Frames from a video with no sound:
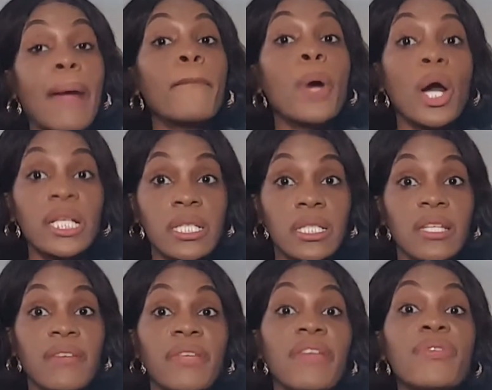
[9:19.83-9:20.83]

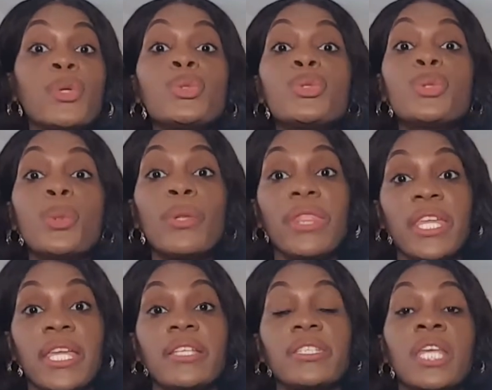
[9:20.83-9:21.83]
positive if you do
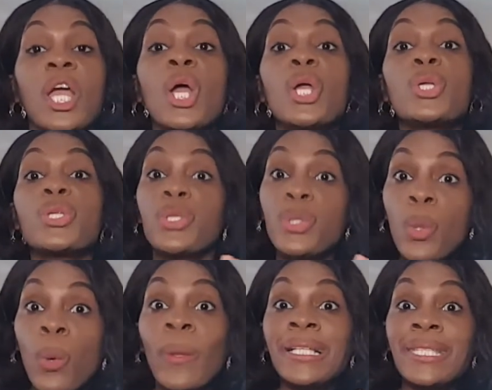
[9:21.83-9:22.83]
these, you
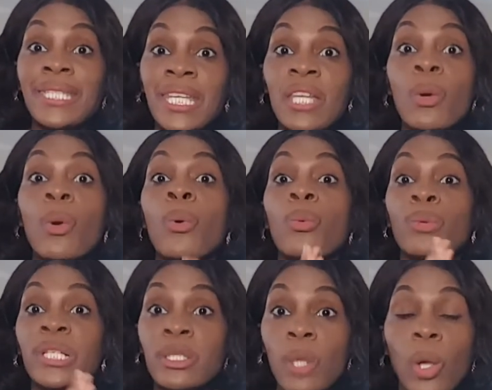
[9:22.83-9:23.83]
will see
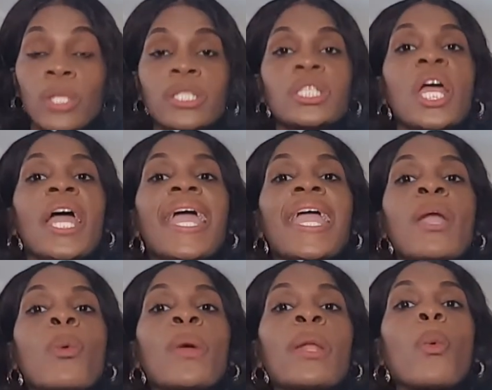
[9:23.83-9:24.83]
results. It
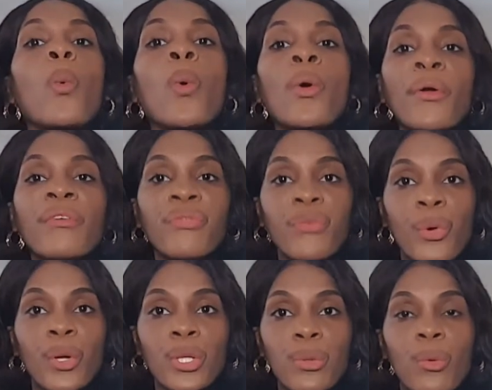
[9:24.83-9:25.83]
will work
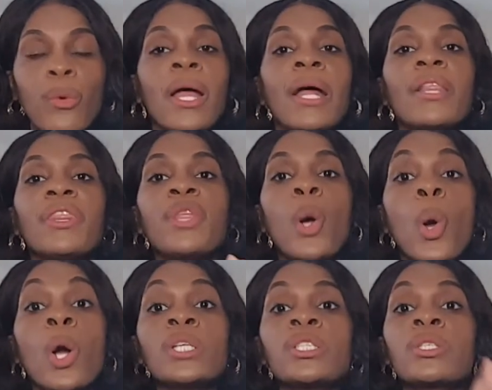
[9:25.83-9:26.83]
for you.
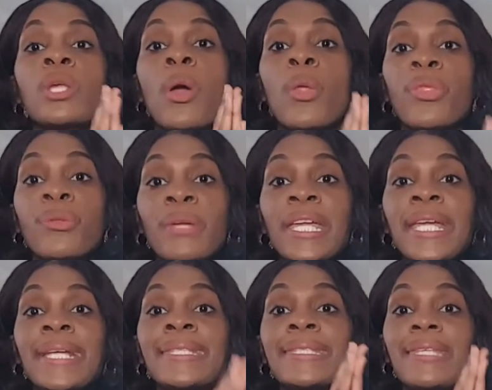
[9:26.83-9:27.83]
Those
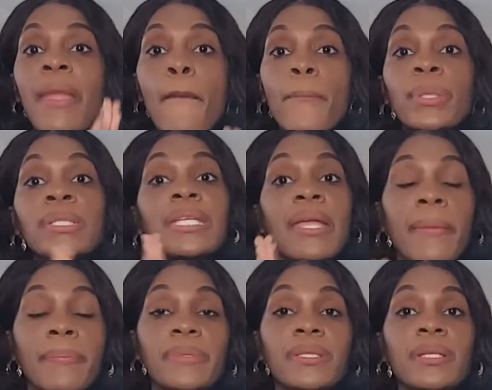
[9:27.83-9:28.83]
3 simple
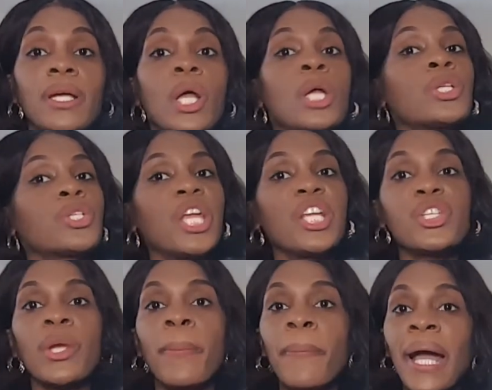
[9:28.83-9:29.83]
tips: change
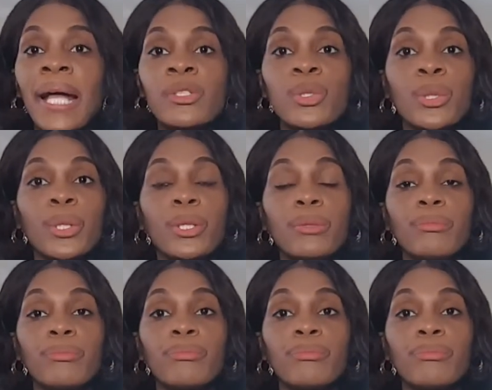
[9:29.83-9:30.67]
your pattern,